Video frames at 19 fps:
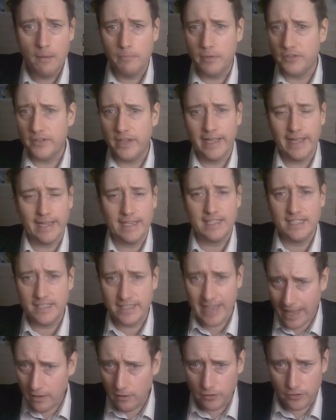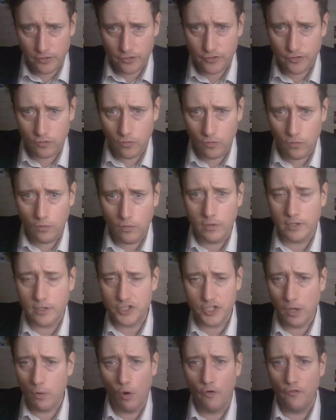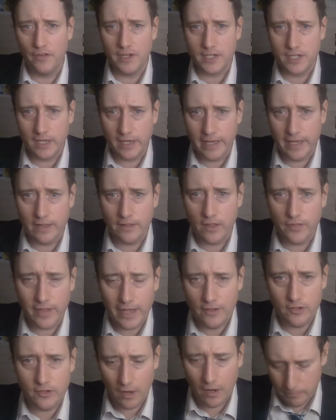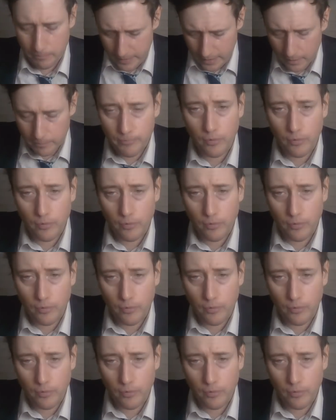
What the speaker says: but they excelled at school so obviously that they ended up being